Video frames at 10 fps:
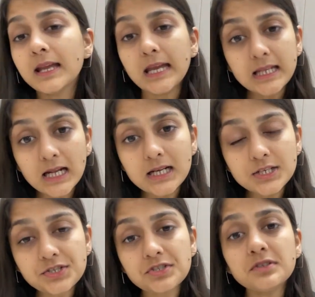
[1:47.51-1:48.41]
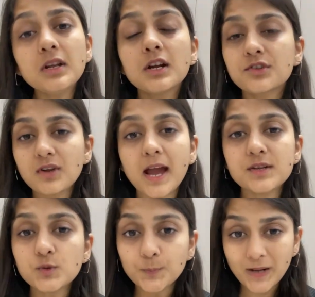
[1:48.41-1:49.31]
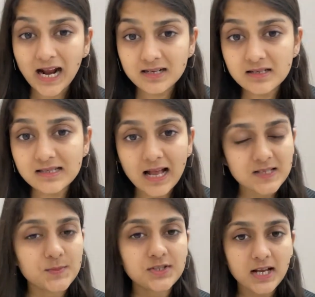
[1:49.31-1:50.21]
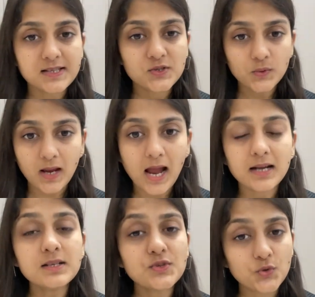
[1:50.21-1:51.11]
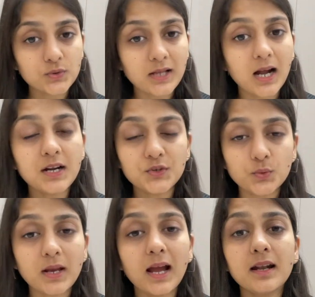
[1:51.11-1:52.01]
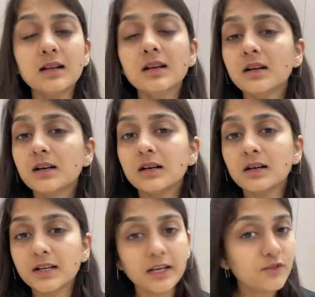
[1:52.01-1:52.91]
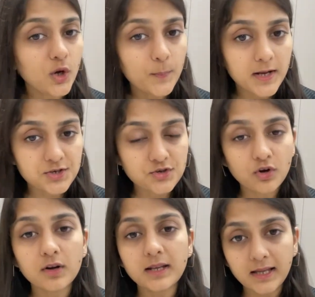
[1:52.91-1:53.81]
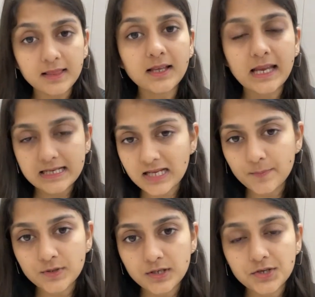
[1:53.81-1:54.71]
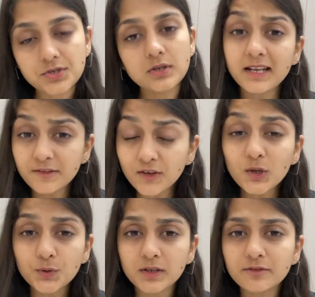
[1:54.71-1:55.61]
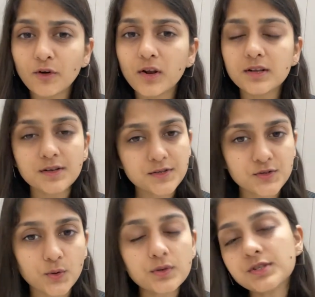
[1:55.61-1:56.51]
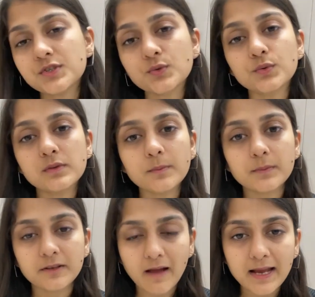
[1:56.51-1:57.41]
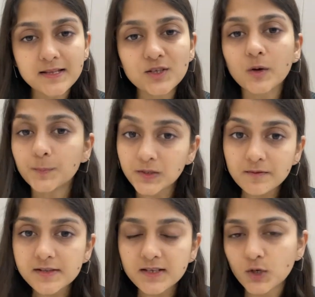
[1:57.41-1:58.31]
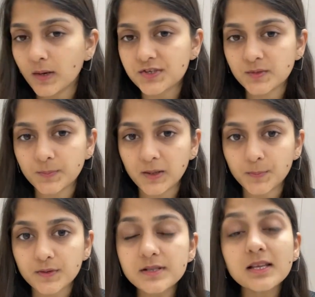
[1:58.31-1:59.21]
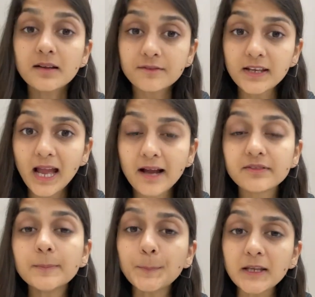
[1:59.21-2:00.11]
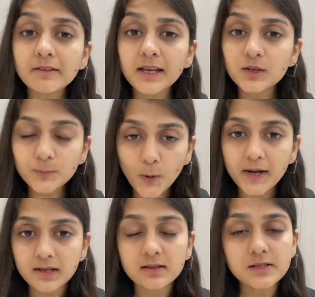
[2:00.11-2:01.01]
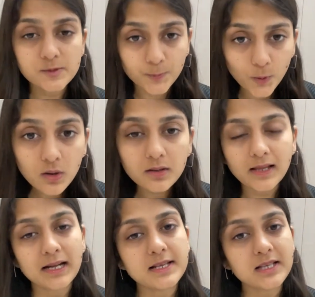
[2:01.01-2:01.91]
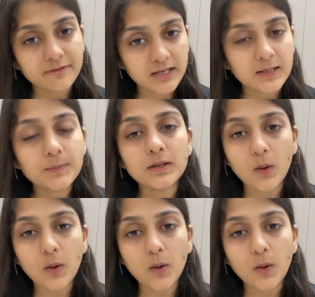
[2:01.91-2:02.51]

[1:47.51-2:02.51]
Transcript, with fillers: In addition, try to practice as much as you can so that you can uh, give your best shot in the examination. If you're looking for a resource to revise your previous year question papers, we have a PYQ pointers book that is available